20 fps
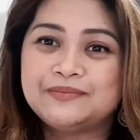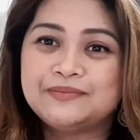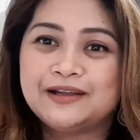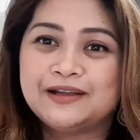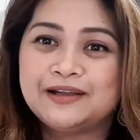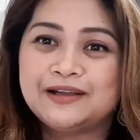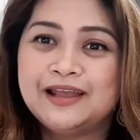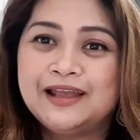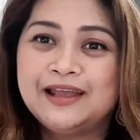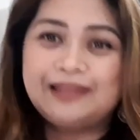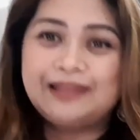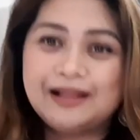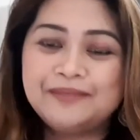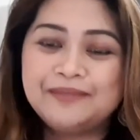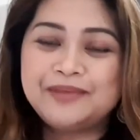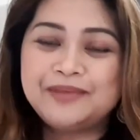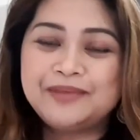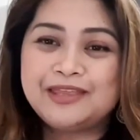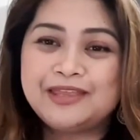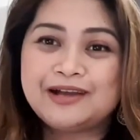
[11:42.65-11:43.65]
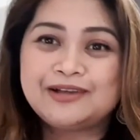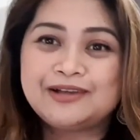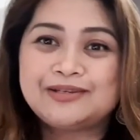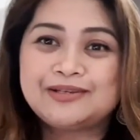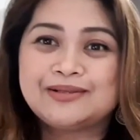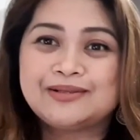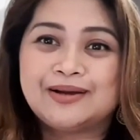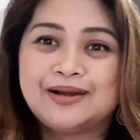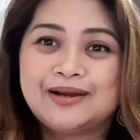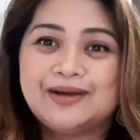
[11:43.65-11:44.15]
but when they tell me
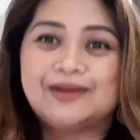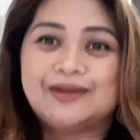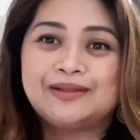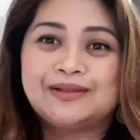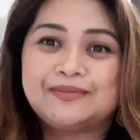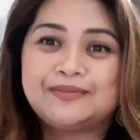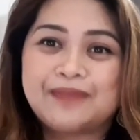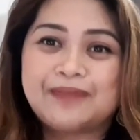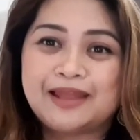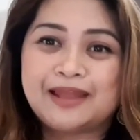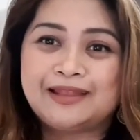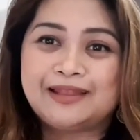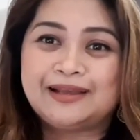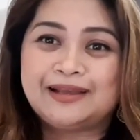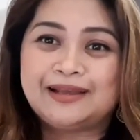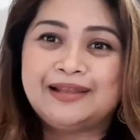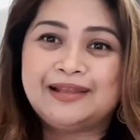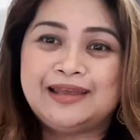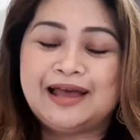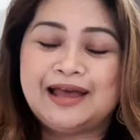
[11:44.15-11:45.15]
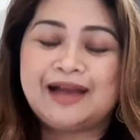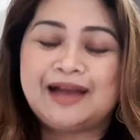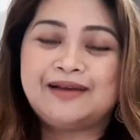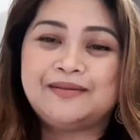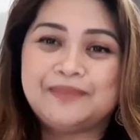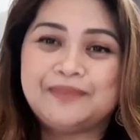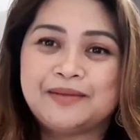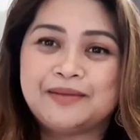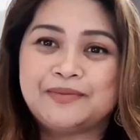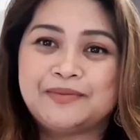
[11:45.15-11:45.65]
their story, automatically I
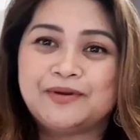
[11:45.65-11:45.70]
remember,